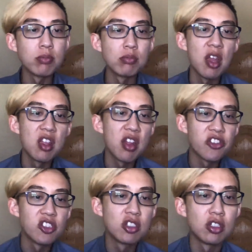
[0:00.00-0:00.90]
any
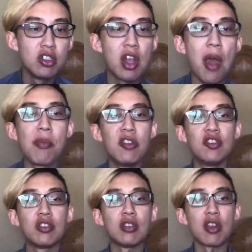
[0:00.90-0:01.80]
lessons on
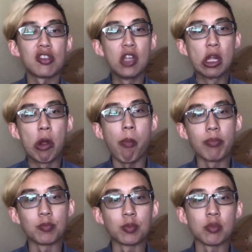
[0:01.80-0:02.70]
Japanese texting,
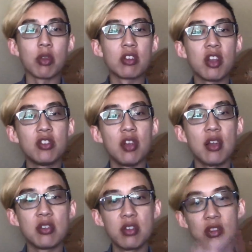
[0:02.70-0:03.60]
such
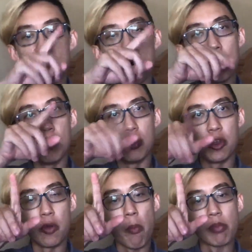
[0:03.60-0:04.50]
as the
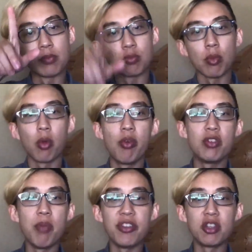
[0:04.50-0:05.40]
W,
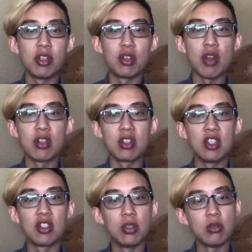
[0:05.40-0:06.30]
which basically
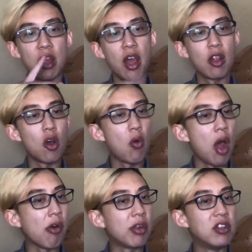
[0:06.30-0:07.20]
translates to
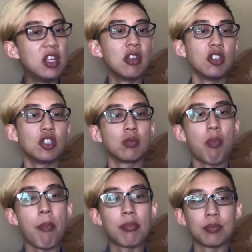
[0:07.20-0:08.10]
LOL in English?
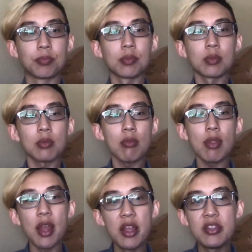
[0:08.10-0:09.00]

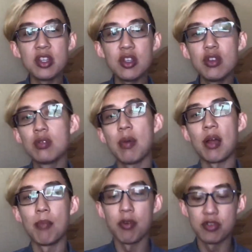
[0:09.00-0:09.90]
Is it used
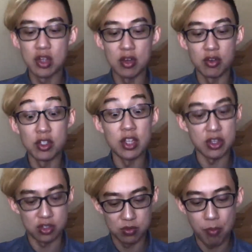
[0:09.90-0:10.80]
by both genders?
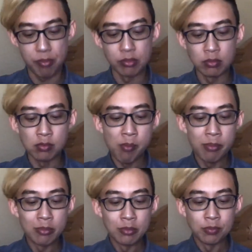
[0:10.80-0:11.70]
Yes.
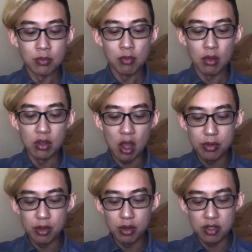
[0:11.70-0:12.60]

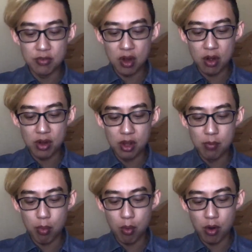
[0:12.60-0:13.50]
W is a very
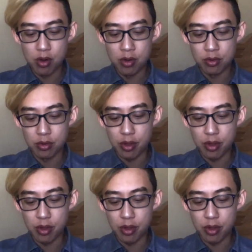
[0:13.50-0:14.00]
important